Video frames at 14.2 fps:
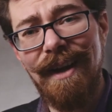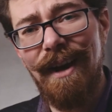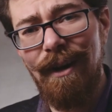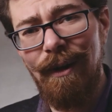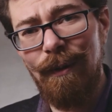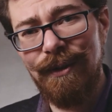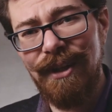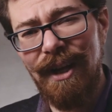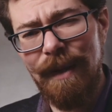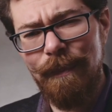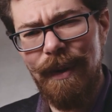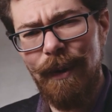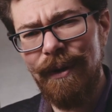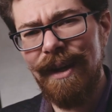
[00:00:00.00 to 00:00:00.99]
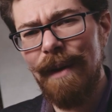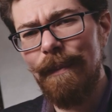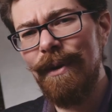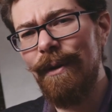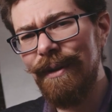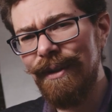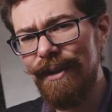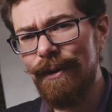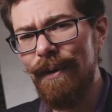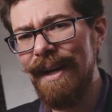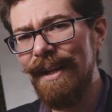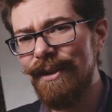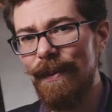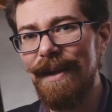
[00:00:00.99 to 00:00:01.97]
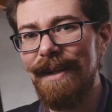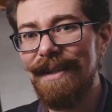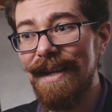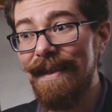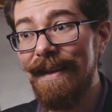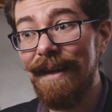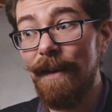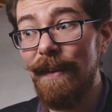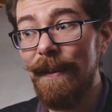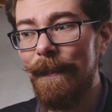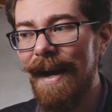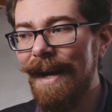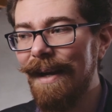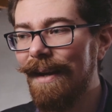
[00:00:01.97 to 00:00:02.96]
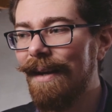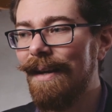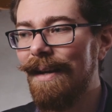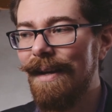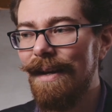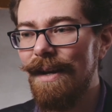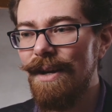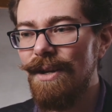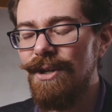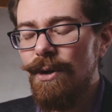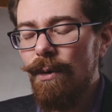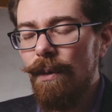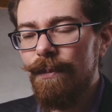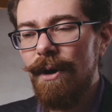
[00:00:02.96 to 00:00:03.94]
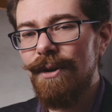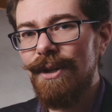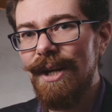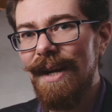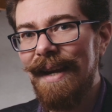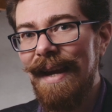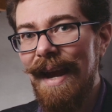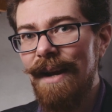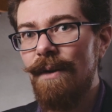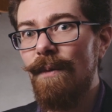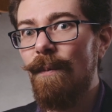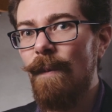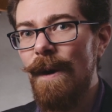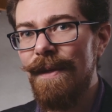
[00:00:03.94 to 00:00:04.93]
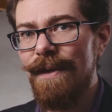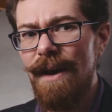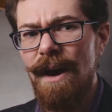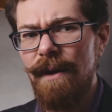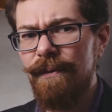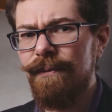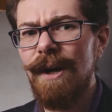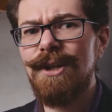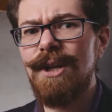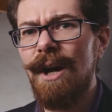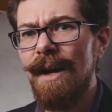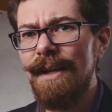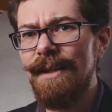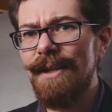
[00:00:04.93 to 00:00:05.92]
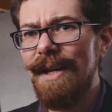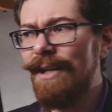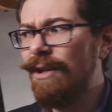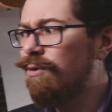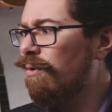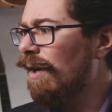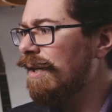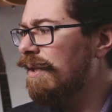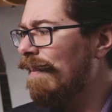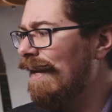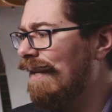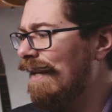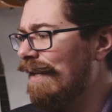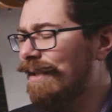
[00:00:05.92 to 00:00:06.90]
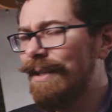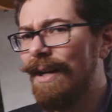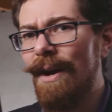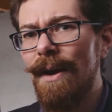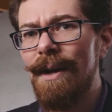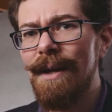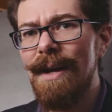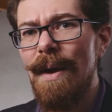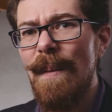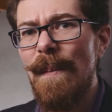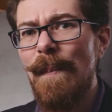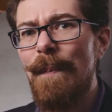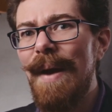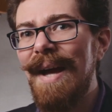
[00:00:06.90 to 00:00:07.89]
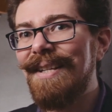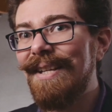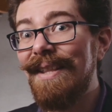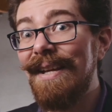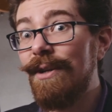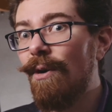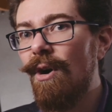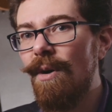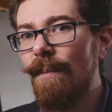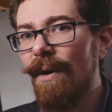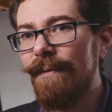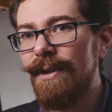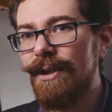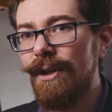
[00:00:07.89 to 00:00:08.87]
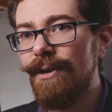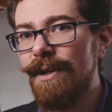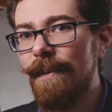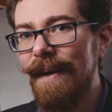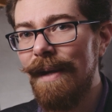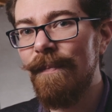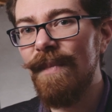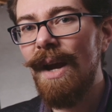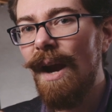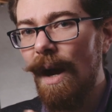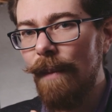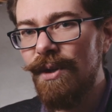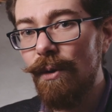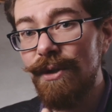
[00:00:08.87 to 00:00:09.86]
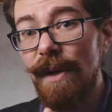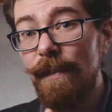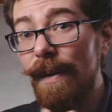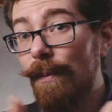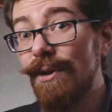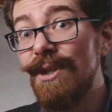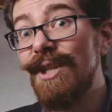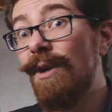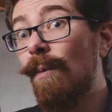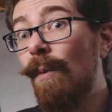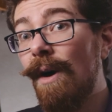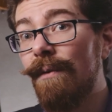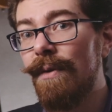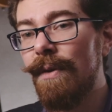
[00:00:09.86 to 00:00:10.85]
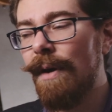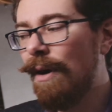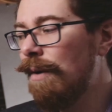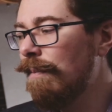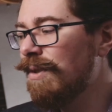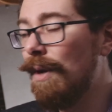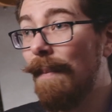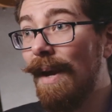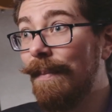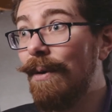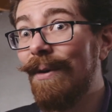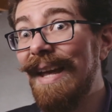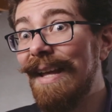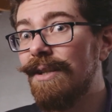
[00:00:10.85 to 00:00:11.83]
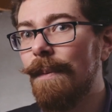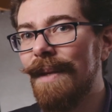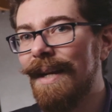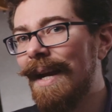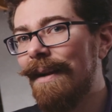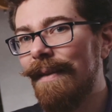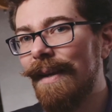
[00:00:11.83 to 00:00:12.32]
a long time, building up, going to the grading suites, and then coming back. You approach it again with fresh eyes and you try to make it better than your home office used to be. I'm sure some people still work from their home, so maybe you'll get something out of